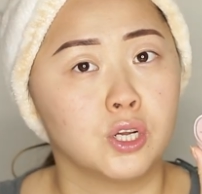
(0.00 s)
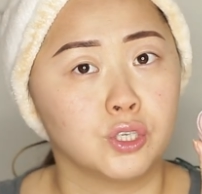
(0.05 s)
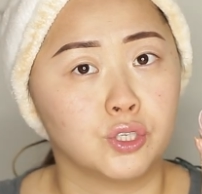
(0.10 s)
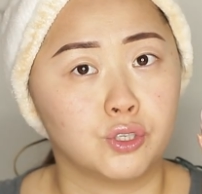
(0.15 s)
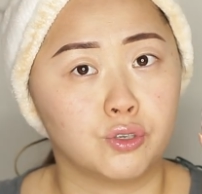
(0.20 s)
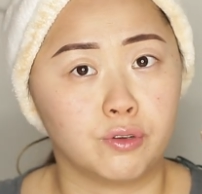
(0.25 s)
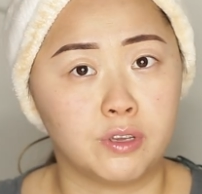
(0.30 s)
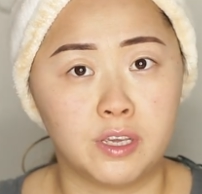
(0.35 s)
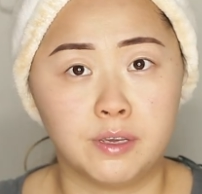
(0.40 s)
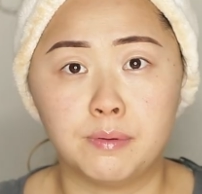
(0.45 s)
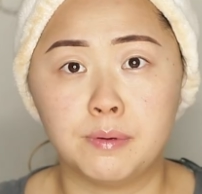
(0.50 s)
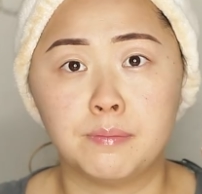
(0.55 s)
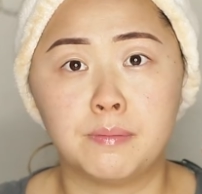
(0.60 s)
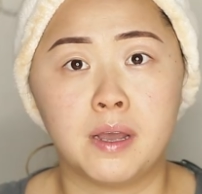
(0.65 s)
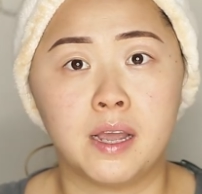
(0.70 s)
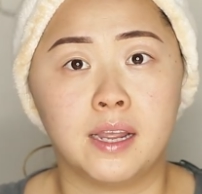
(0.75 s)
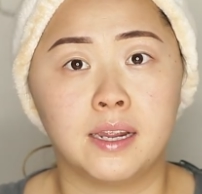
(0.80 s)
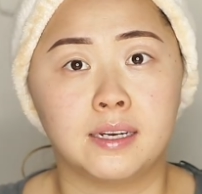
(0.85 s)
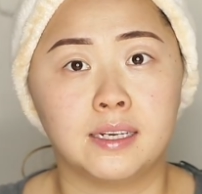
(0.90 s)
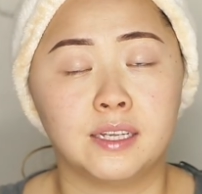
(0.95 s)
So keep in
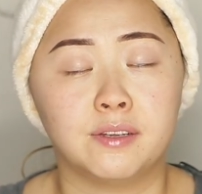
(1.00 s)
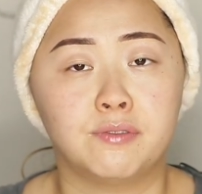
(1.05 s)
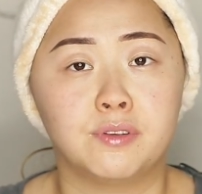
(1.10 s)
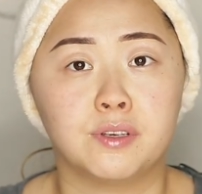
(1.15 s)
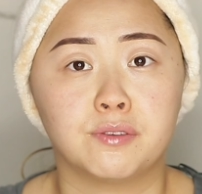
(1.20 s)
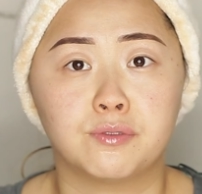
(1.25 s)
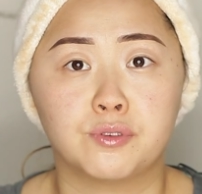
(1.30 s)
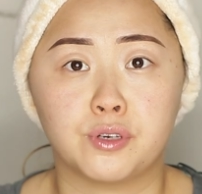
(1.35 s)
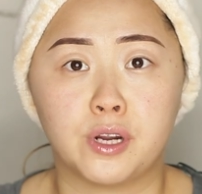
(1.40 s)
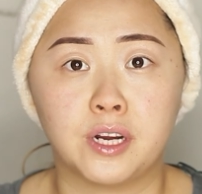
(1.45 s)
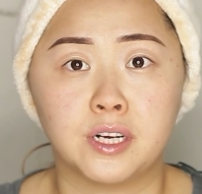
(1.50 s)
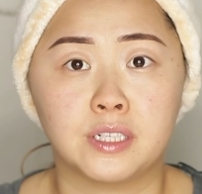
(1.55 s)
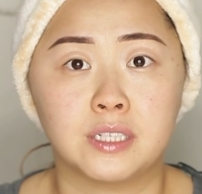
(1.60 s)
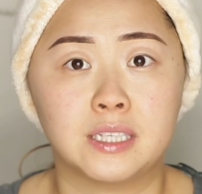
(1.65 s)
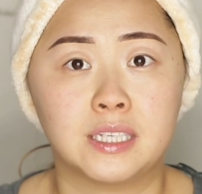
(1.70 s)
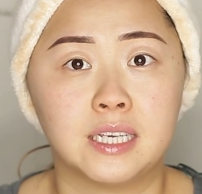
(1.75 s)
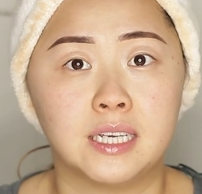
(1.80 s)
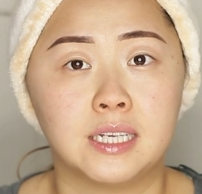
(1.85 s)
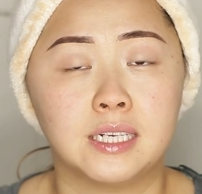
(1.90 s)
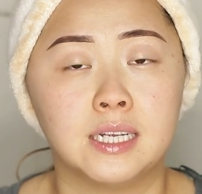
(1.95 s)
mind, if you have drier
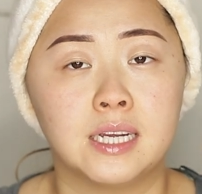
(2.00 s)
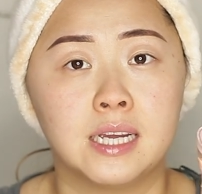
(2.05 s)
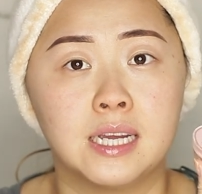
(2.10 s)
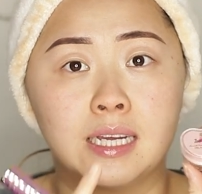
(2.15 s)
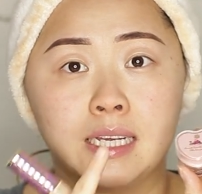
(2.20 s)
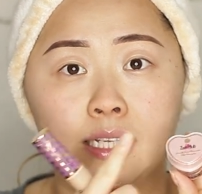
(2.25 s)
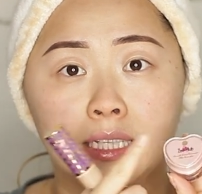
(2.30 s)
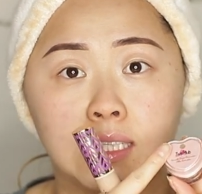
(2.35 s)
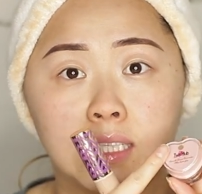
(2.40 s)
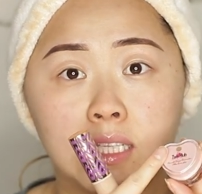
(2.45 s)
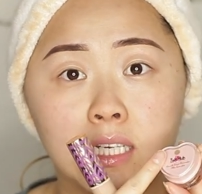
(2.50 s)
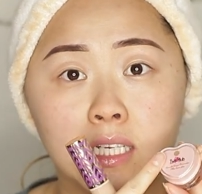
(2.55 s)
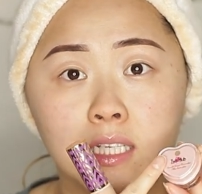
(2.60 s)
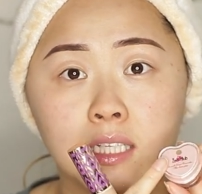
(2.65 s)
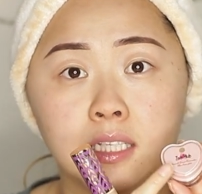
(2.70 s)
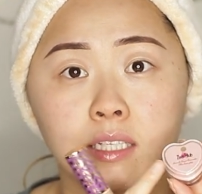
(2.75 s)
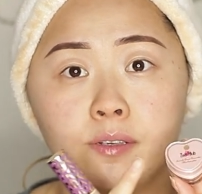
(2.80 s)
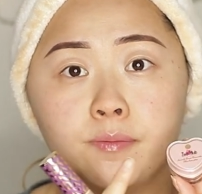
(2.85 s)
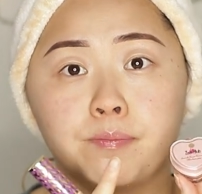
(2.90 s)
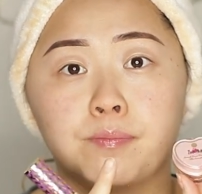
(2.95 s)
skin,
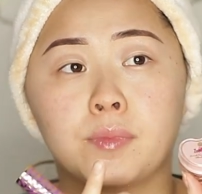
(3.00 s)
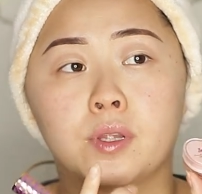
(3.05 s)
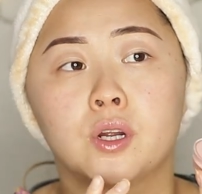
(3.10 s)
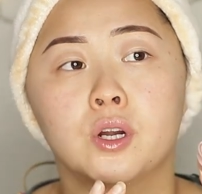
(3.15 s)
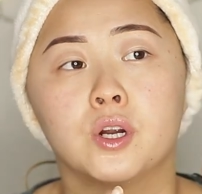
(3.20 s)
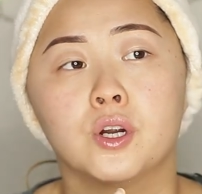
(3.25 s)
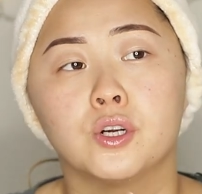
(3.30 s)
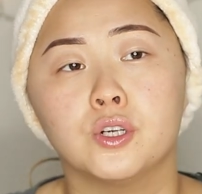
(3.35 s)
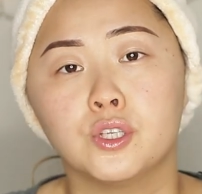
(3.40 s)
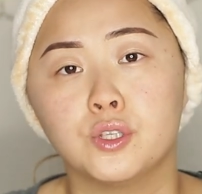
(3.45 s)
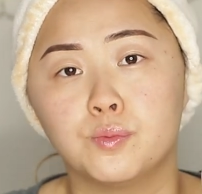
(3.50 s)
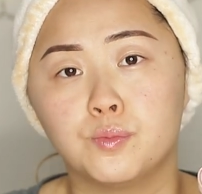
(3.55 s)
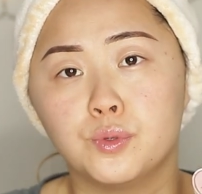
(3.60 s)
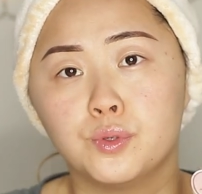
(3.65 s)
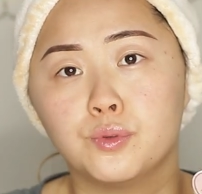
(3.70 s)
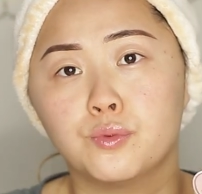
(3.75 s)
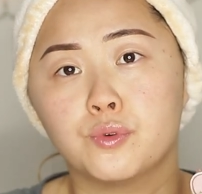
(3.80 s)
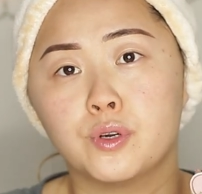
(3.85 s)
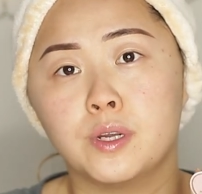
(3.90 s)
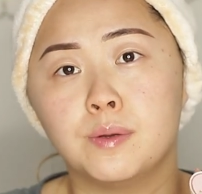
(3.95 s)
this, her
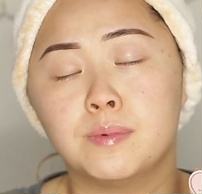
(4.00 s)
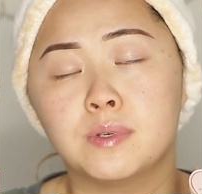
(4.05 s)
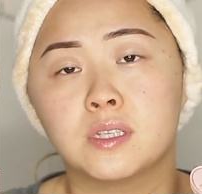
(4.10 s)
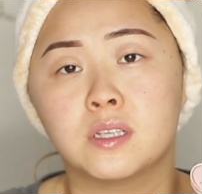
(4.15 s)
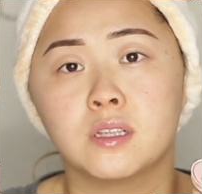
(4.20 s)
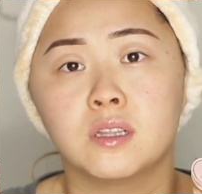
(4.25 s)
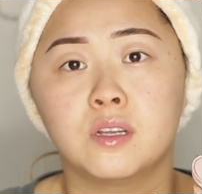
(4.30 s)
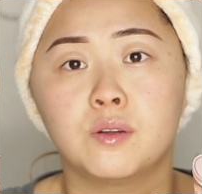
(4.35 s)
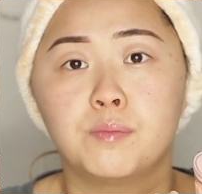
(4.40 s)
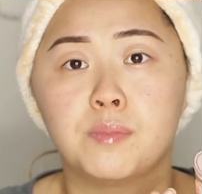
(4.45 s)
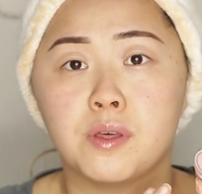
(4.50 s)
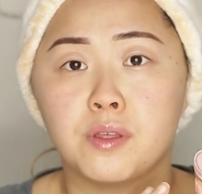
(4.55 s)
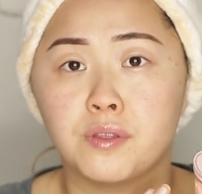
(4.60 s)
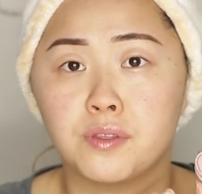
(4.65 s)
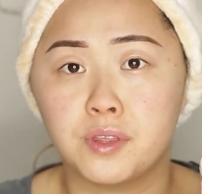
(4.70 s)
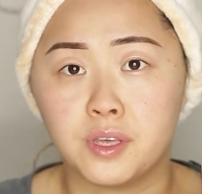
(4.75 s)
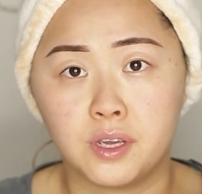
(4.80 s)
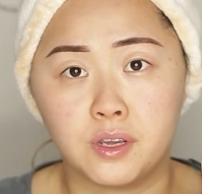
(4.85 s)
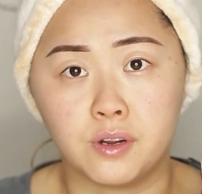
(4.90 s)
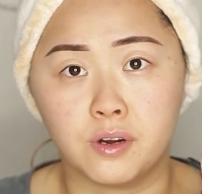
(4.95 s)
smooth cream is a little bit
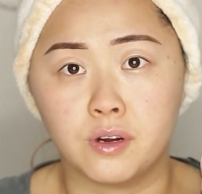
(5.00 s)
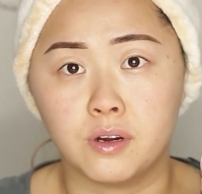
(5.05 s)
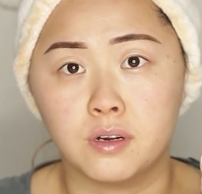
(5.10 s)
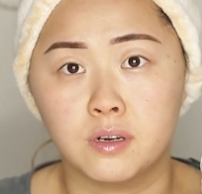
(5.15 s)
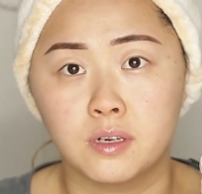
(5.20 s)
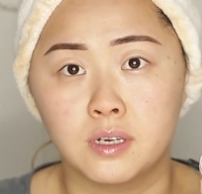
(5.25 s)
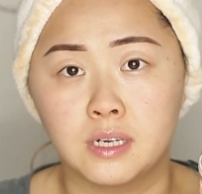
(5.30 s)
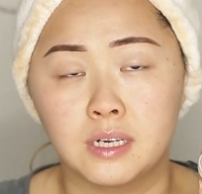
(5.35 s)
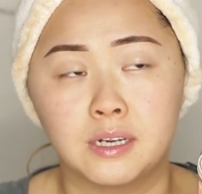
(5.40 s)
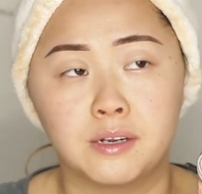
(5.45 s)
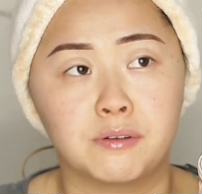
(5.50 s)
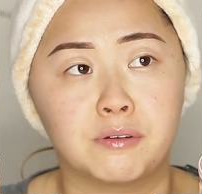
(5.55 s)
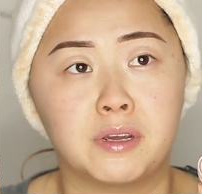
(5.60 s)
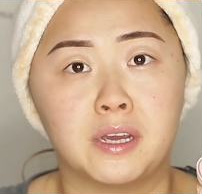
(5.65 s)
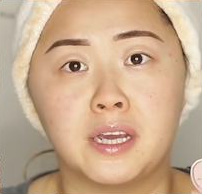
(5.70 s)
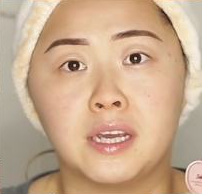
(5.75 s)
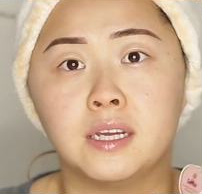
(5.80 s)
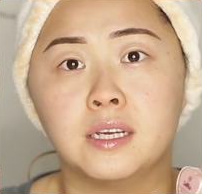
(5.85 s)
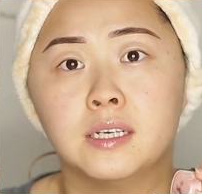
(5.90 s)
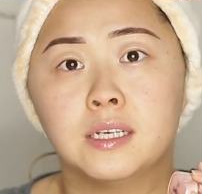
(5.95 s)
thicker,
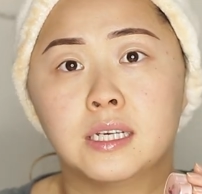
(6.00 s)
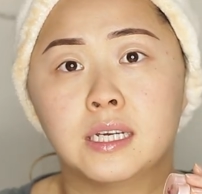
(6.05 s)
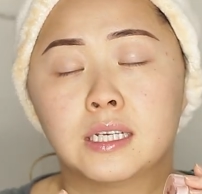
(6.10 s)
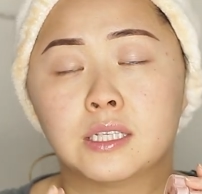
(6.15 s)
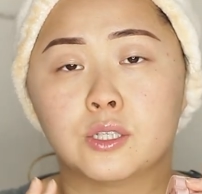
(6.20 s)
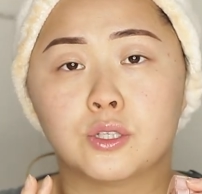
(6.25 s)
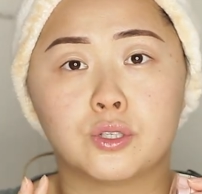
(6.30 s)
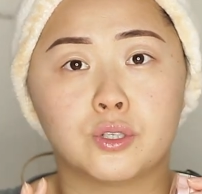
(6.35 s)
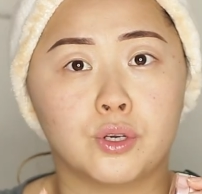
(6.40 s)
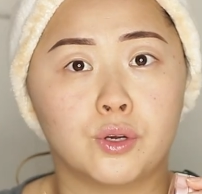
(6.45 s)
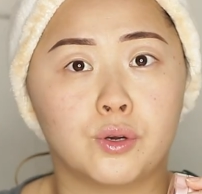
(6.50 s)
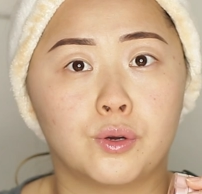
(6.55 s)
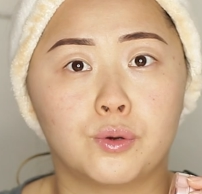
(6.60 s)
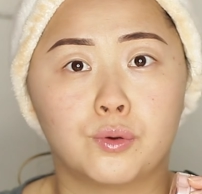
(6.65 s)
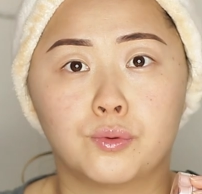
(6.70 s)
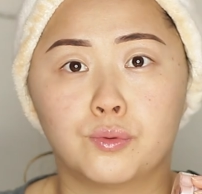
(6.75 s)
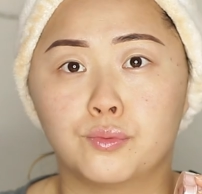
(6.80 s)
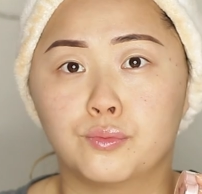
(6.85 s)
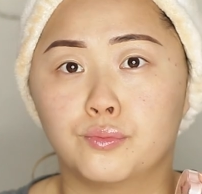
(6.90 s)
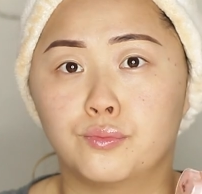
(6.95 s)
okay? And
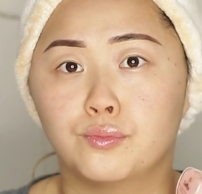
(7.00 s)
so